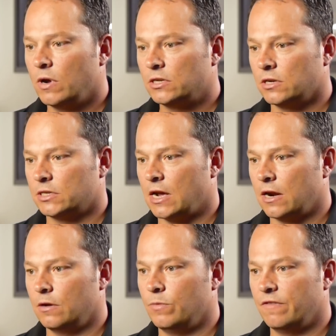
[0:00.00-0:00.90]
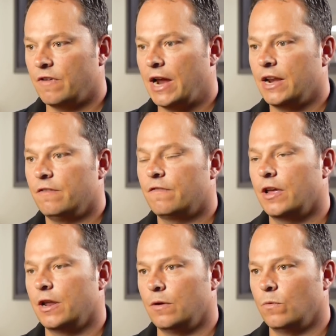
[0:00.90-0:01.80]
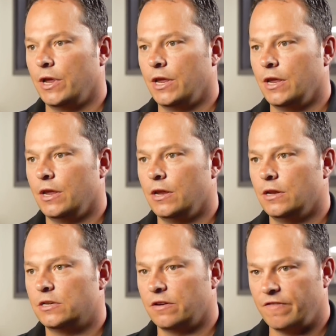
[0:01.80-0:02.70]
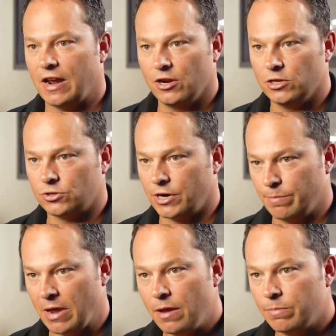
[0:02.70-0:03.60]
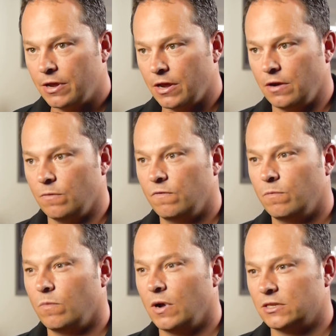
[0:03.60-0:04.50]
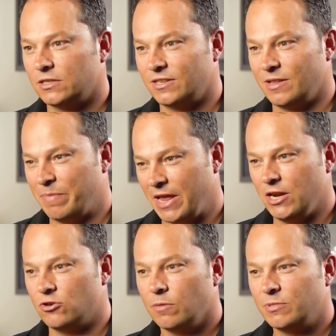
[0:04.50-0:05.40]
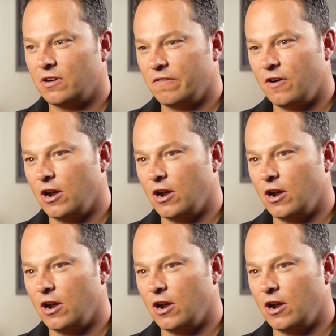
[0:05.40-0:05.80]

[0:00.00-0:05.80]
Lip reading: Once I started with Vative and we did a value stream map, and once the penny dropped and I